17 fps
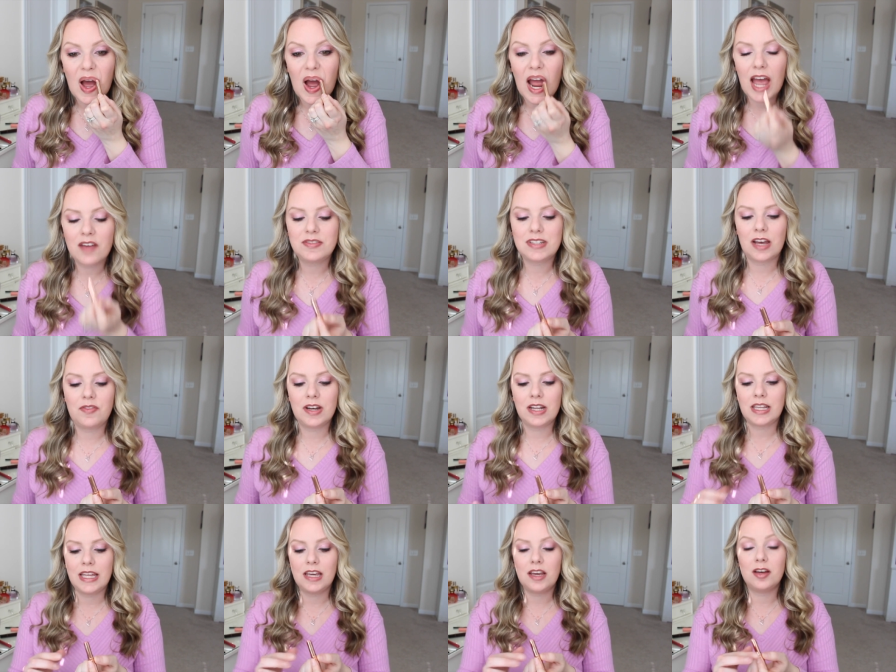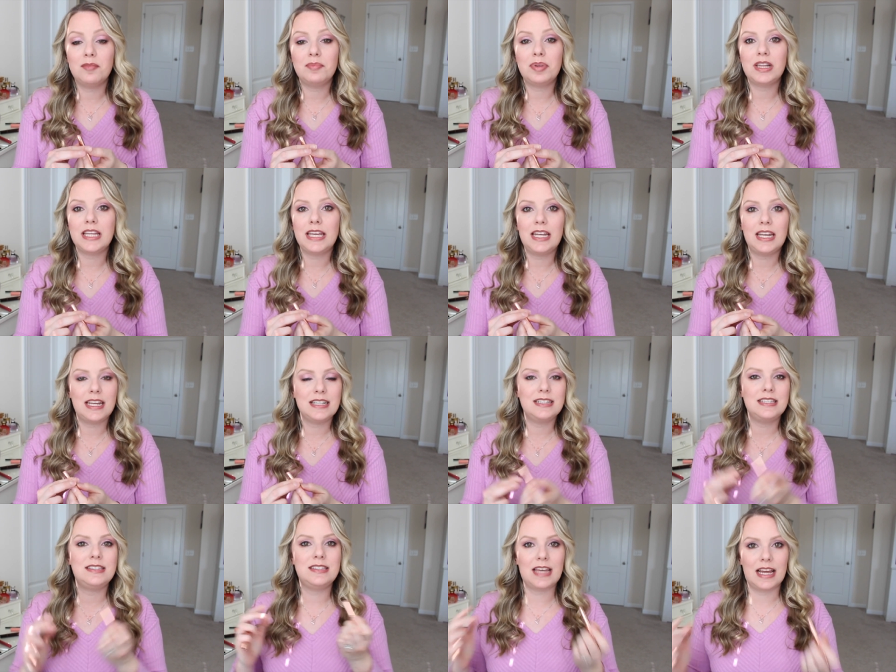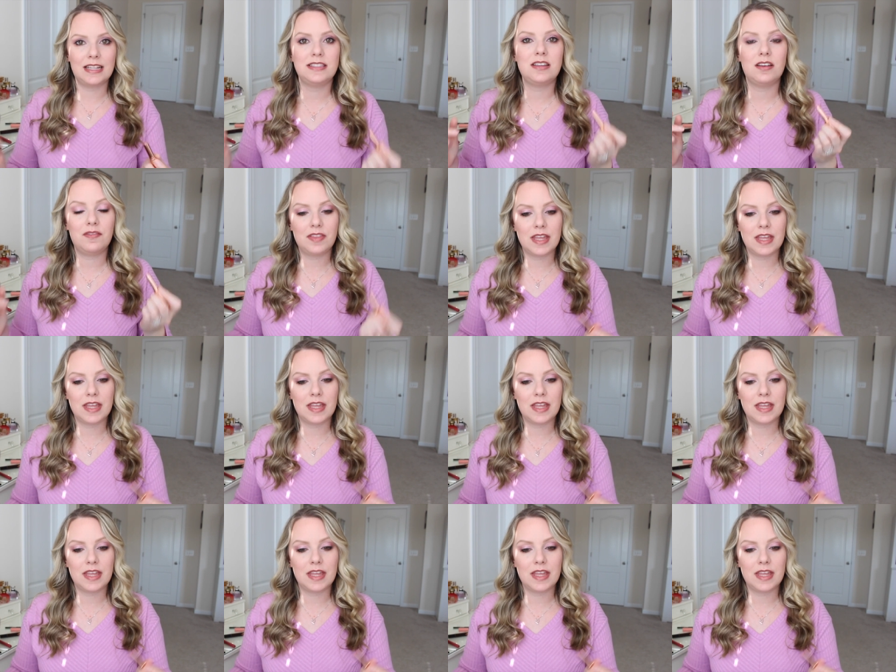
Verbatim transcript: I have definitely completed sets of